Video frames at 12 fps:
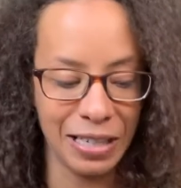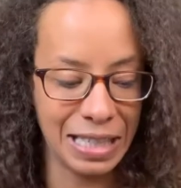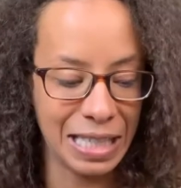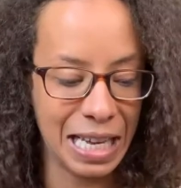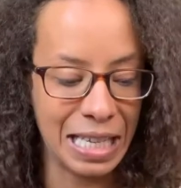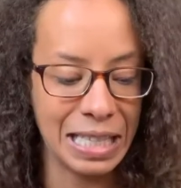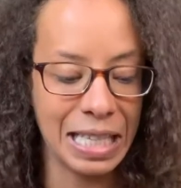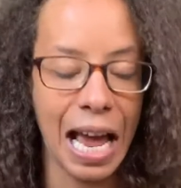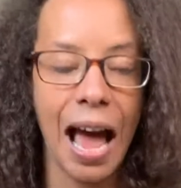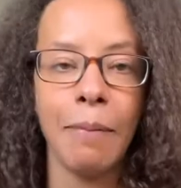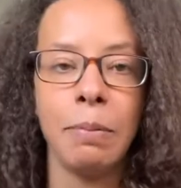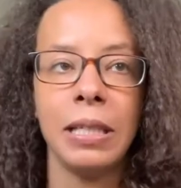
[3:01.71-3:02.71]
says
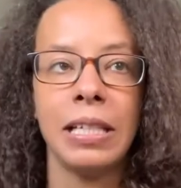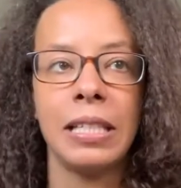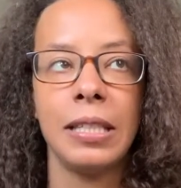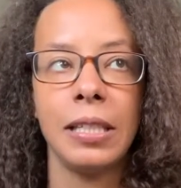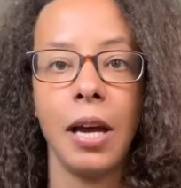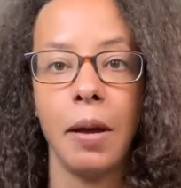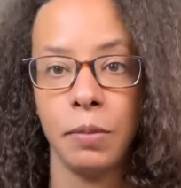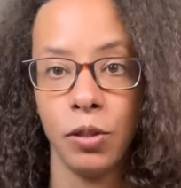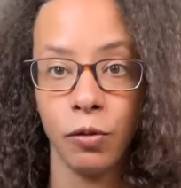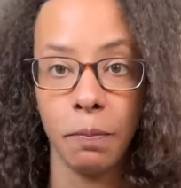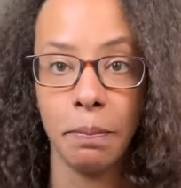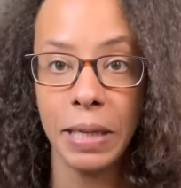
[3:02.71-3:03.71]
happiness comes
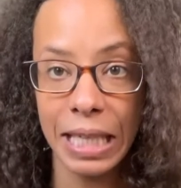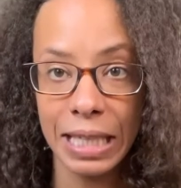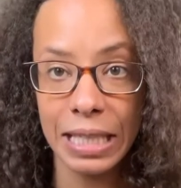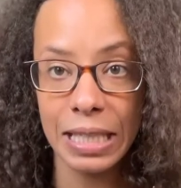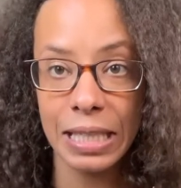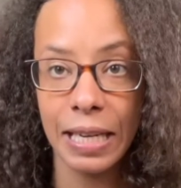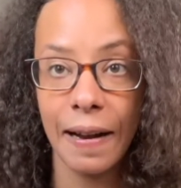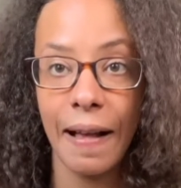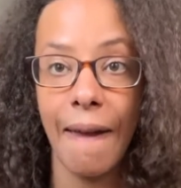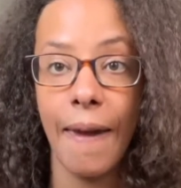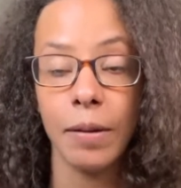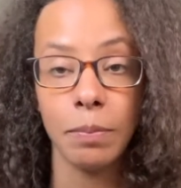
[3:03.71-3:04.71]
from peace,
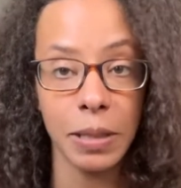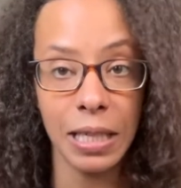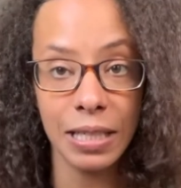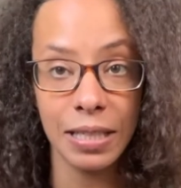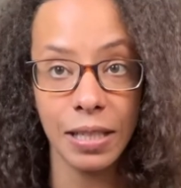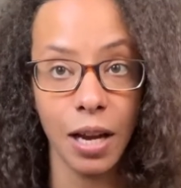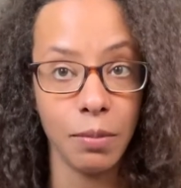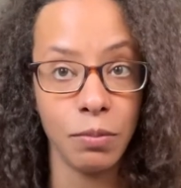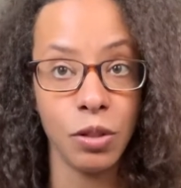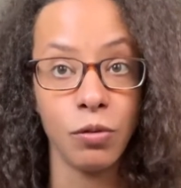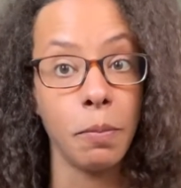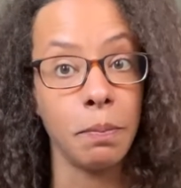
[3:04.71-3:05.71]
and peace
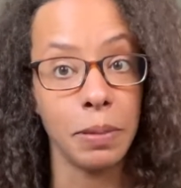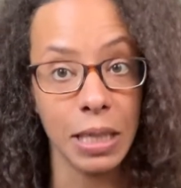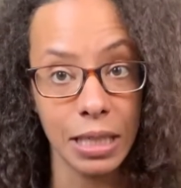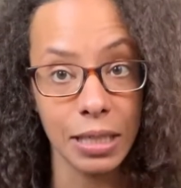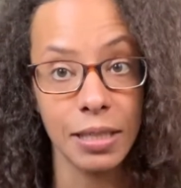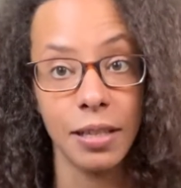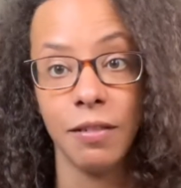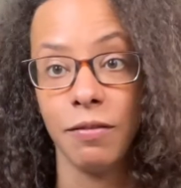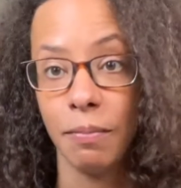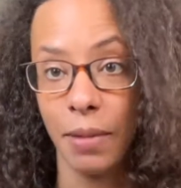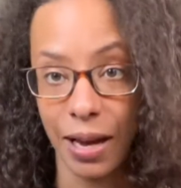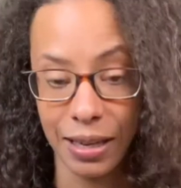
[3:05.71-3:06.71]
comes from peace of
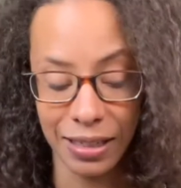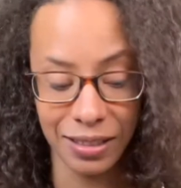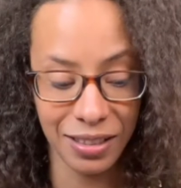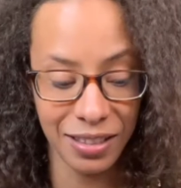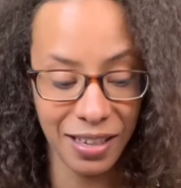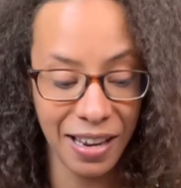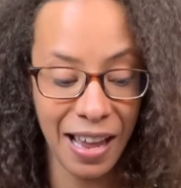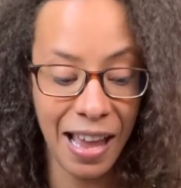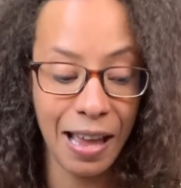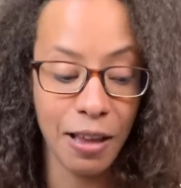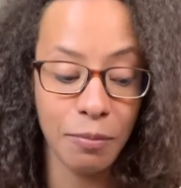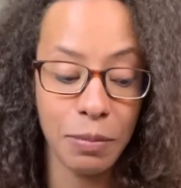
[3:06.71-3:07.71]
mind.
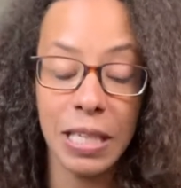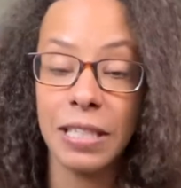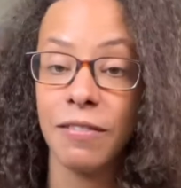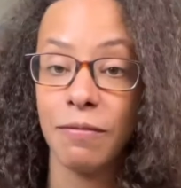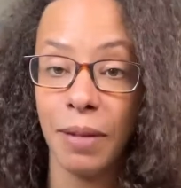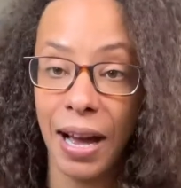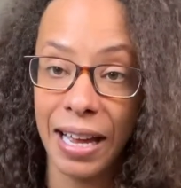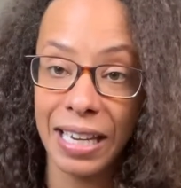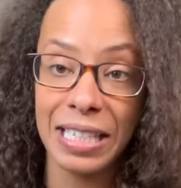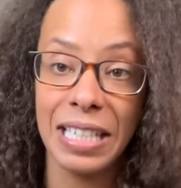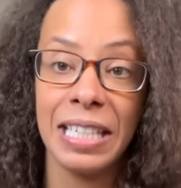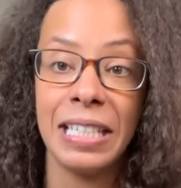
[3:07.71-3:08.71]
Peace of
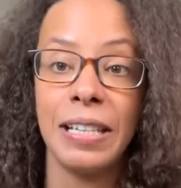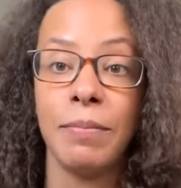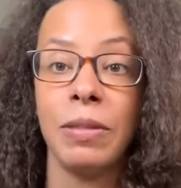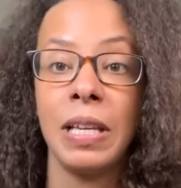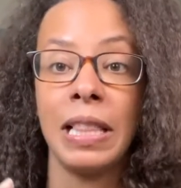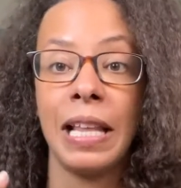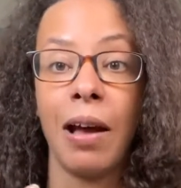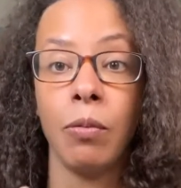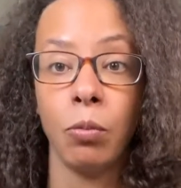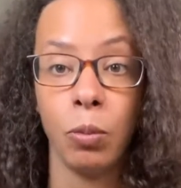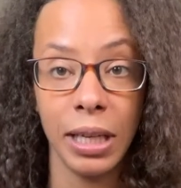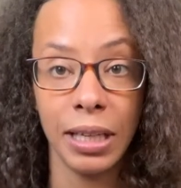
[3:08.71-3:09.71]
mind is something that
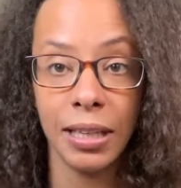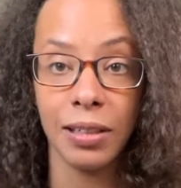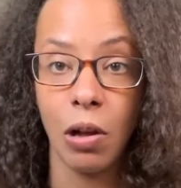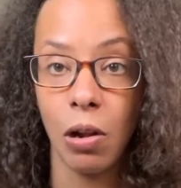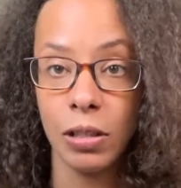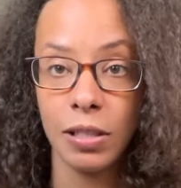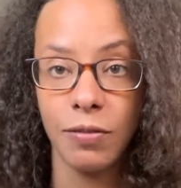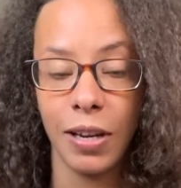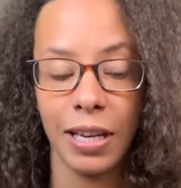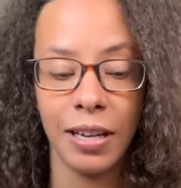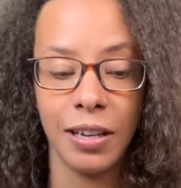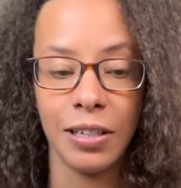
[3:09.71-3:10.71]
we can
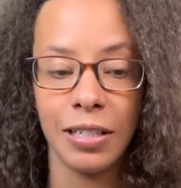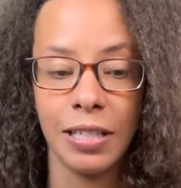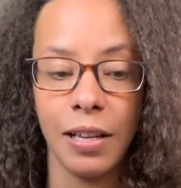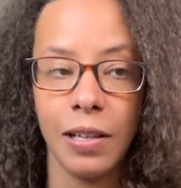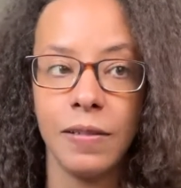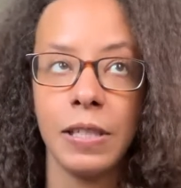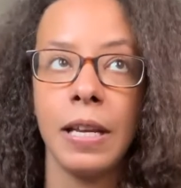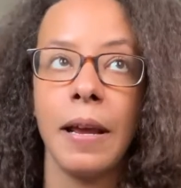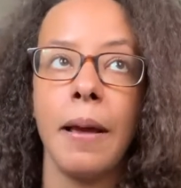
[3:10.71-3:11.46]
cultivate in ourselves